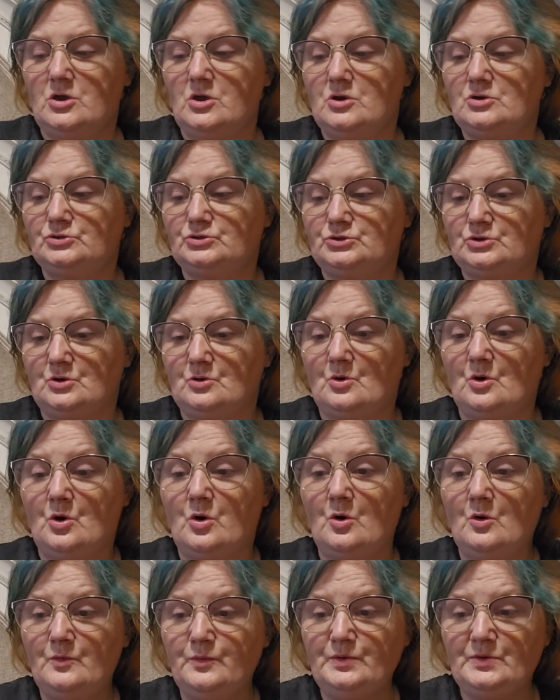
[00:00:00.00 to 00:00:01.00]
So
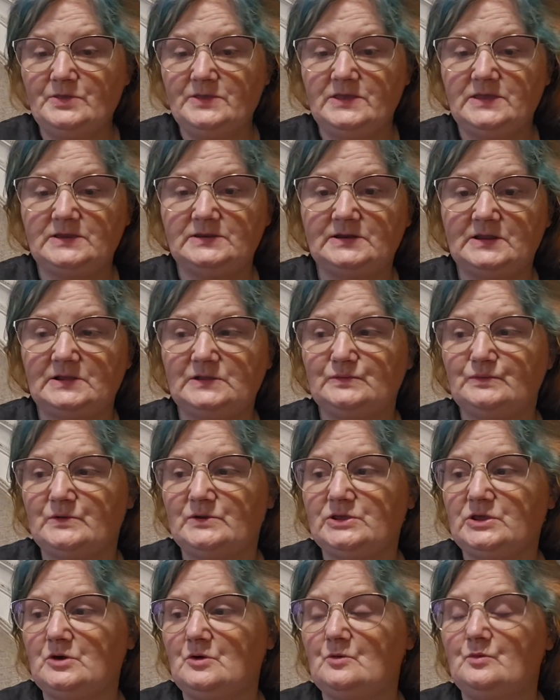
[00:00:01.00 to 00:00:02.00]
hopefully next
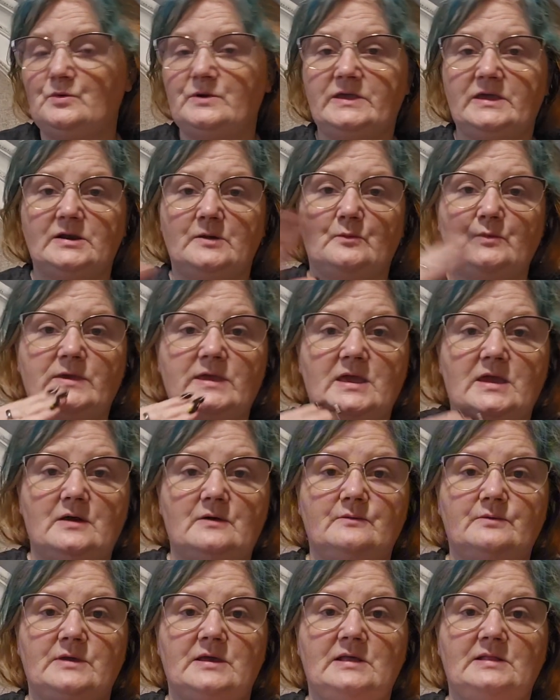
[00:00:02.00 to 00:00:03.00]
video we
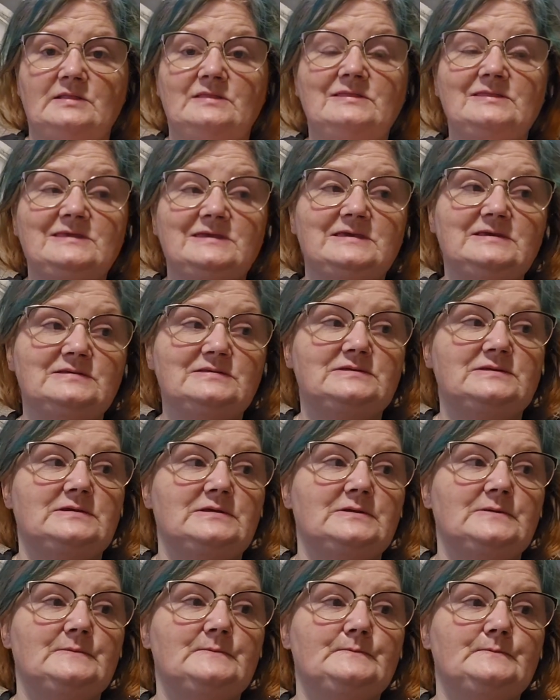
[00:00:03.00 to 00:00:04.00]
have at least
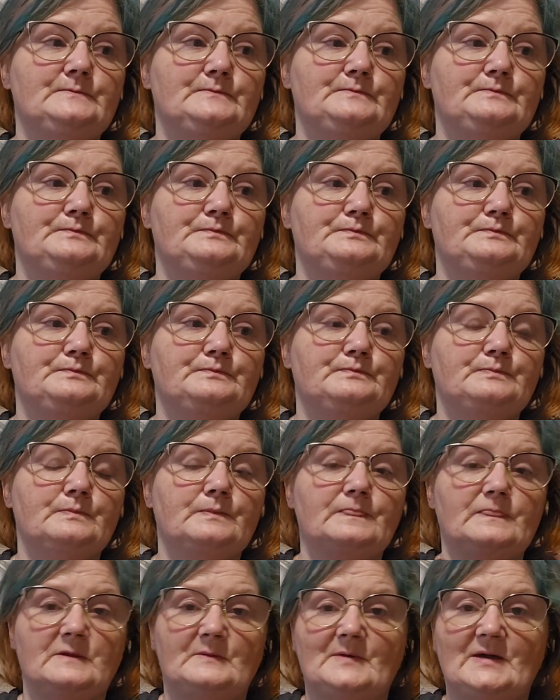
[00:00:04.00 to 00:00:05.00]

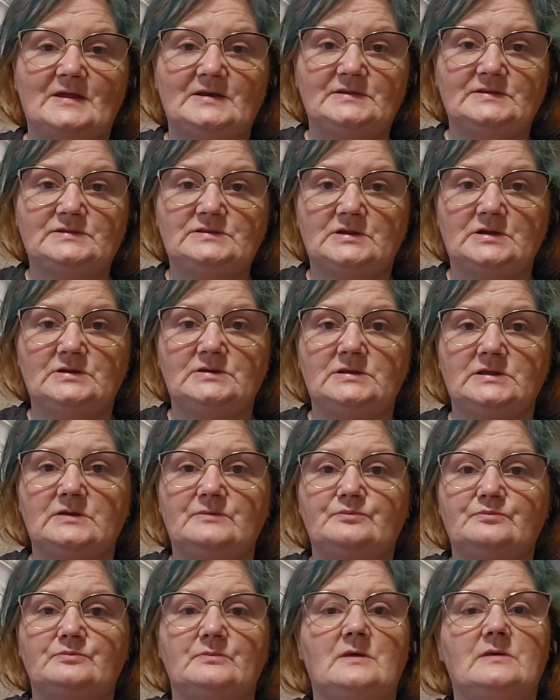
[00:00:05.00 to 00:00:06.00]
the bodice done. If
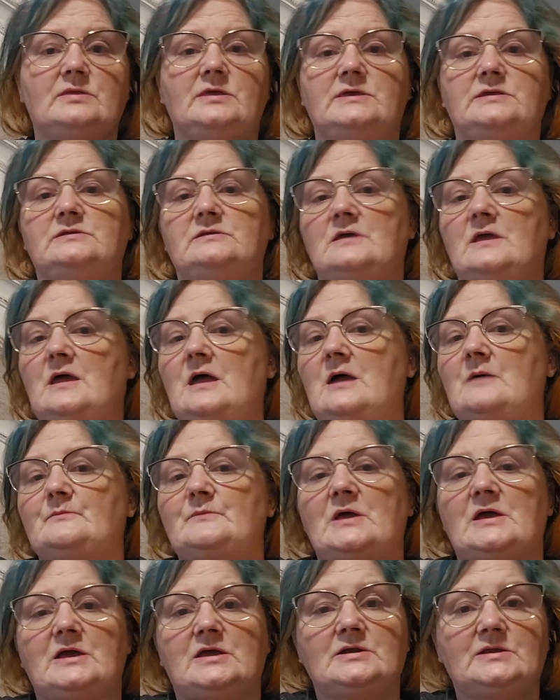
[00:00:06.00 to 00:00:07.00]
like I'm
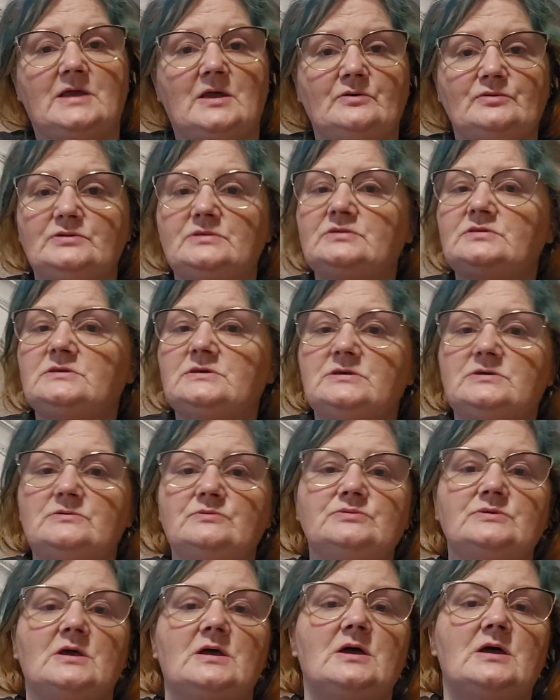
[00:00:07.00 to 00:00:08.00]
not going to count the
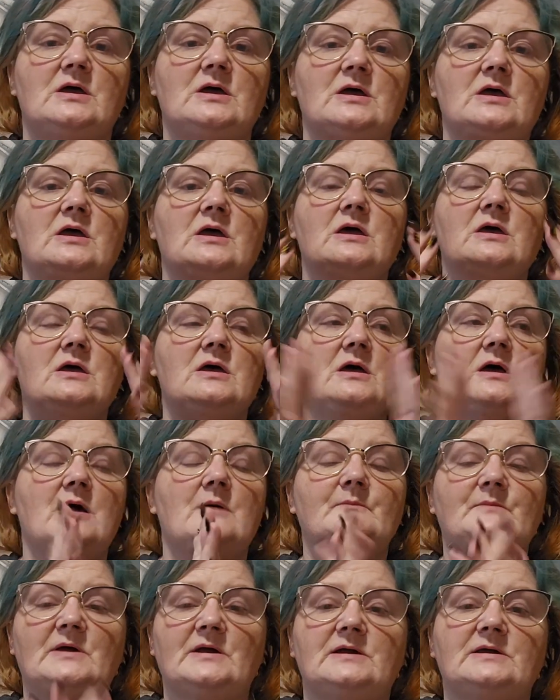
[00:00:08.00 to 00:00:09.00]
sleeves.
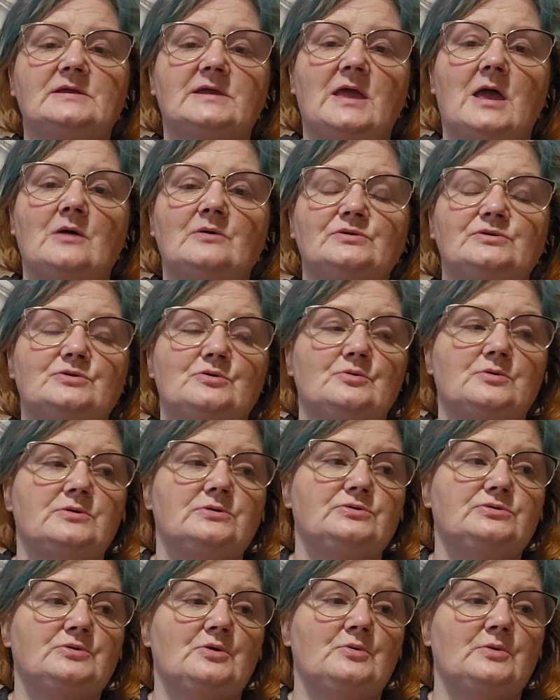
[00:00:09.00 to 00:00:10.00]
I'm not going to count
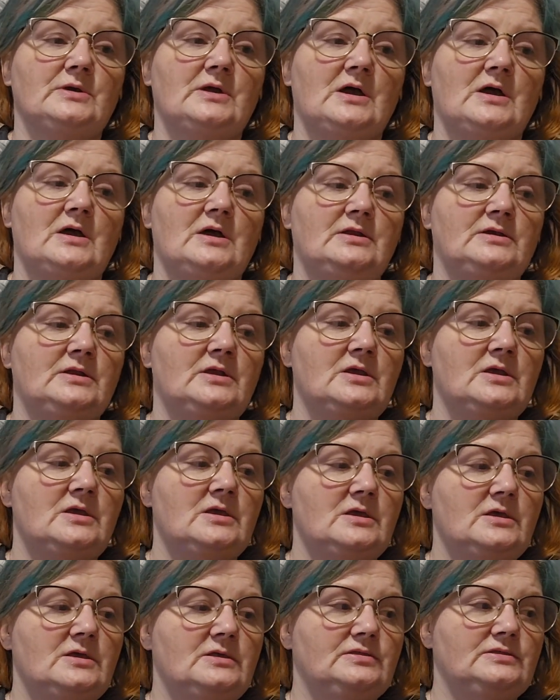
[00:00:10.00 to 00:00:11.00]
sewing on
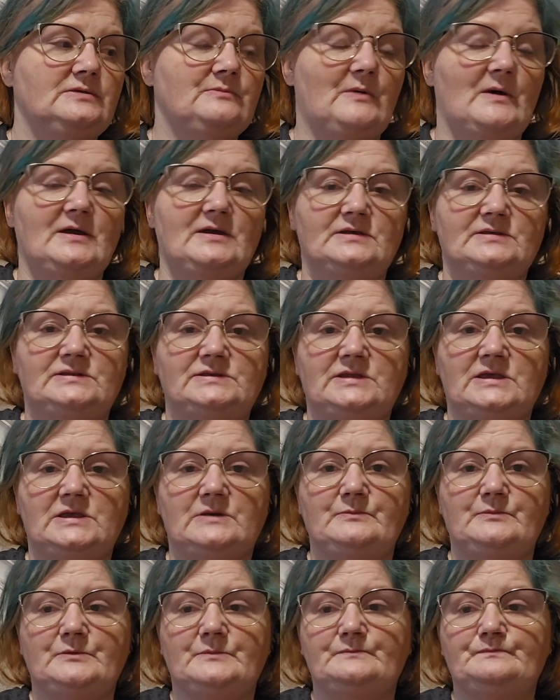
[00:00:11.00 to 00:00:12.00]
the bias tape.